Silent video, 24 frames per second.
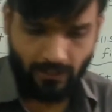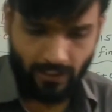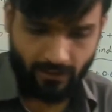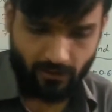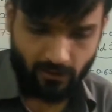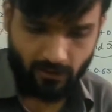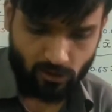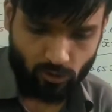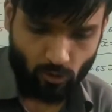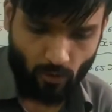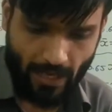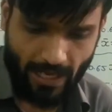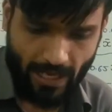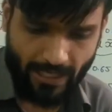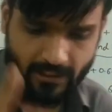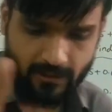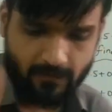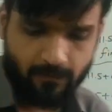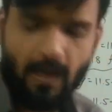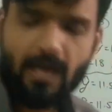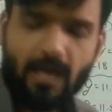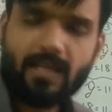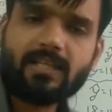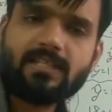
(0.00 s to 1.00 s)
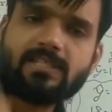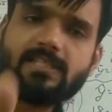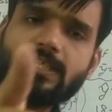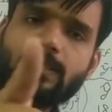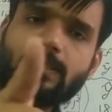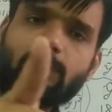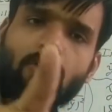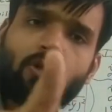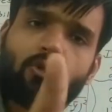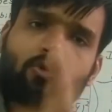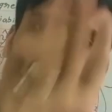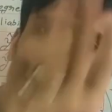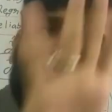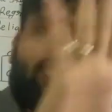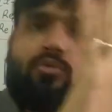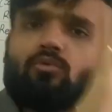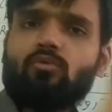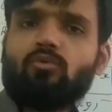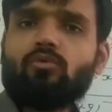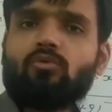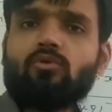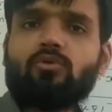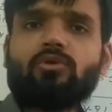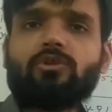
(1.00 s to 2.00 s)
10. So x bar is equal to
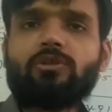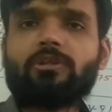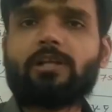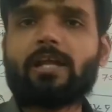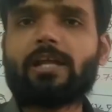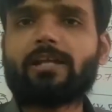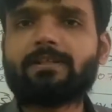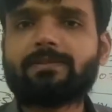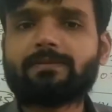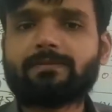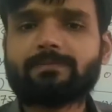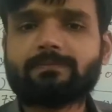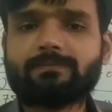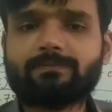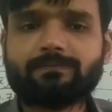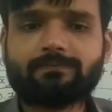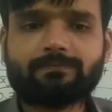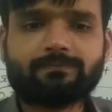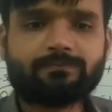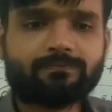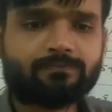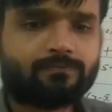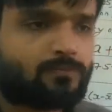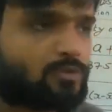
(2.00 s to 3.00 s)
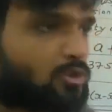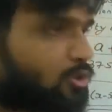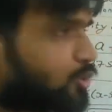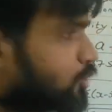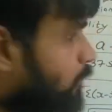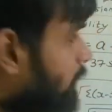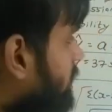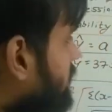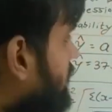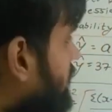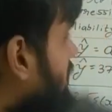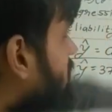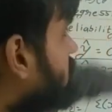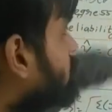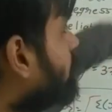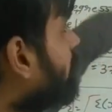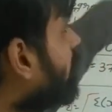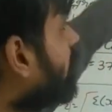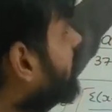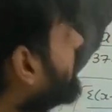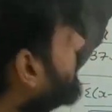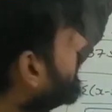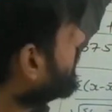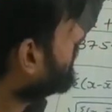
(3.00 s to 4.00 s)
10. So in this
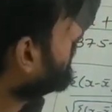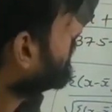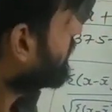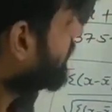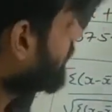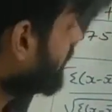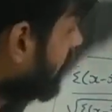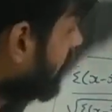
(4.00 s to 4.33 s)
way,